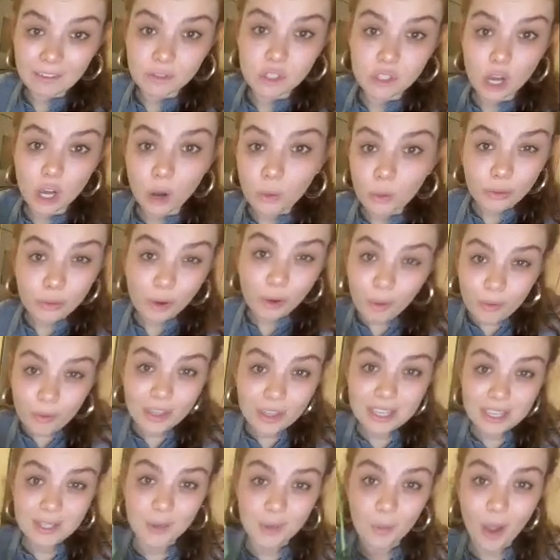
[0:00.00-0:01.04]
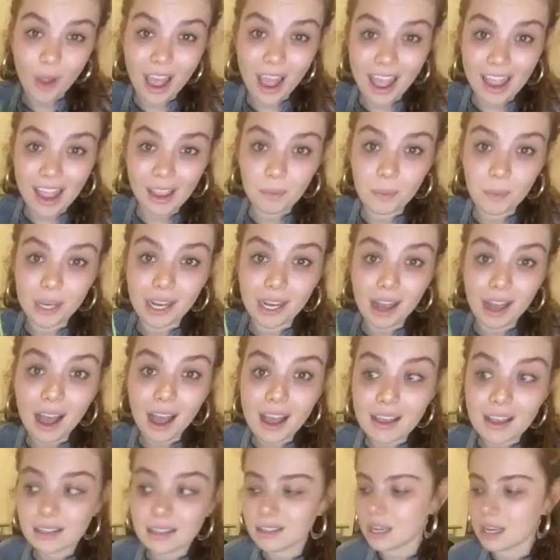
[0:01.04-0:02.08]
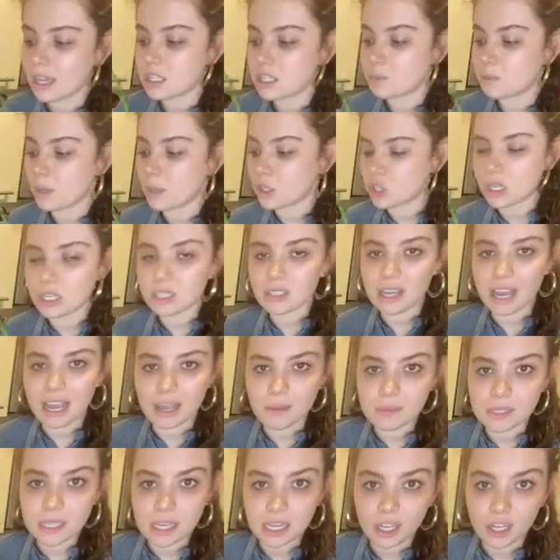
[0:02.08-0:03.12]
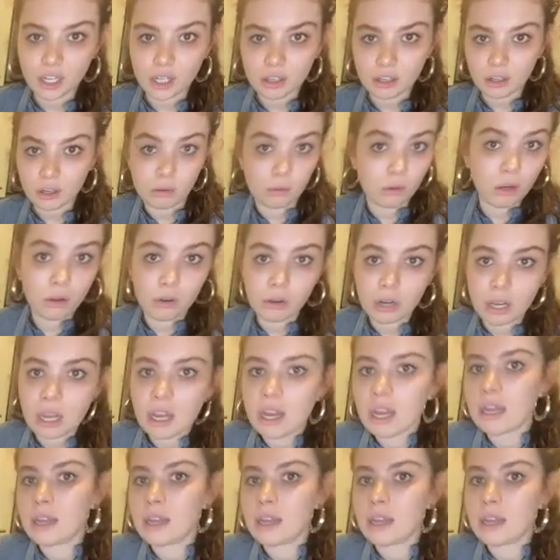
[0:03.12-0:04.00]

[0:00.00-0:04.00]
Don't throw these away because especially at times like Corona